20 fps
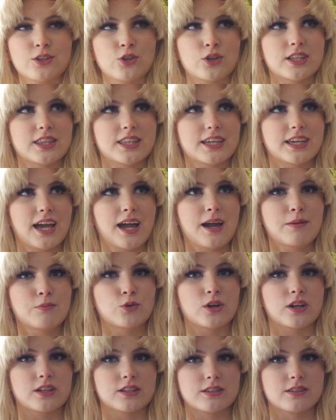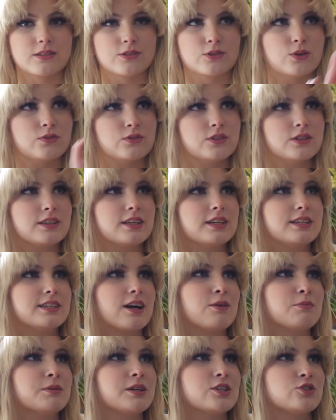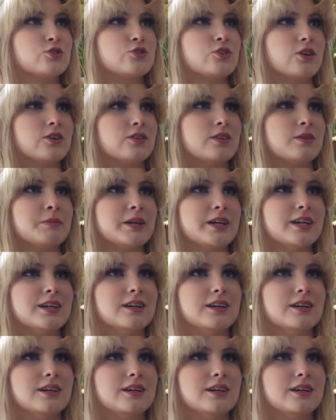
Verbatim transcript: Look at the camera. You have to lean down because you're taller than me.